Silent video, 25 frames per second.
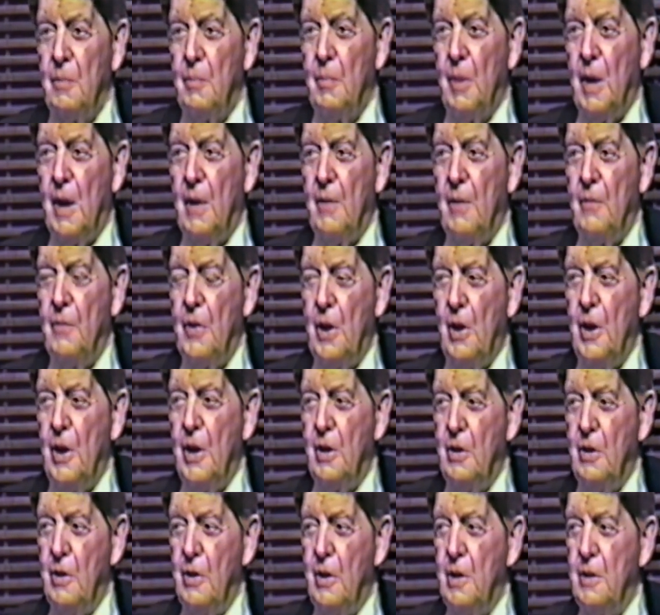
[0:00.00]
by a
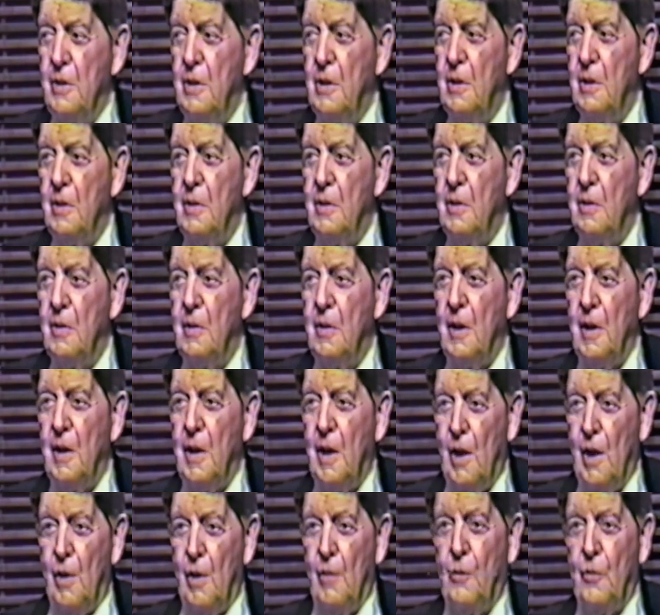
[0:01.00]
very good
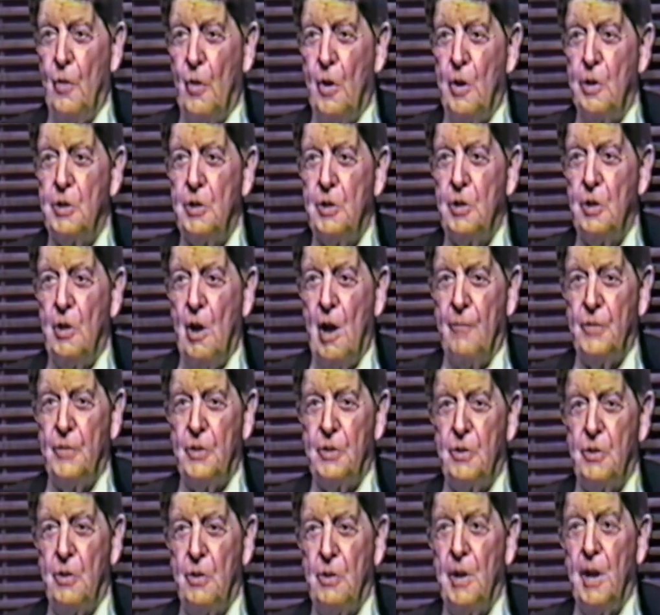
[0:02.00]
Air Force
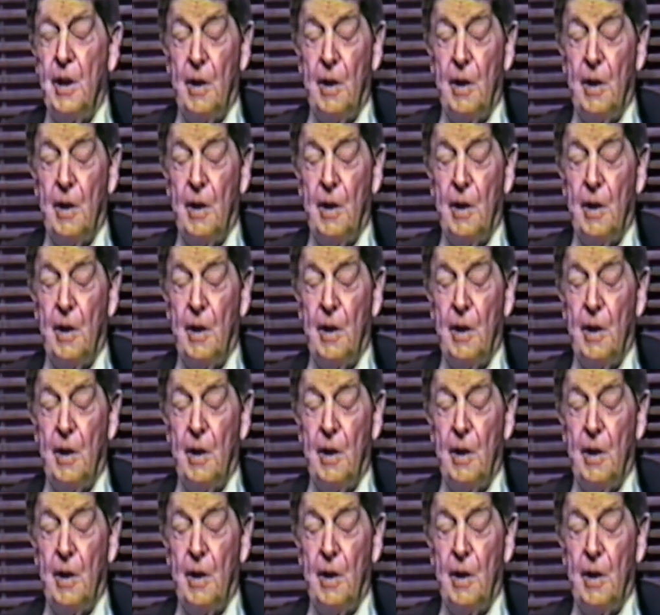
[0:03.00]
officer,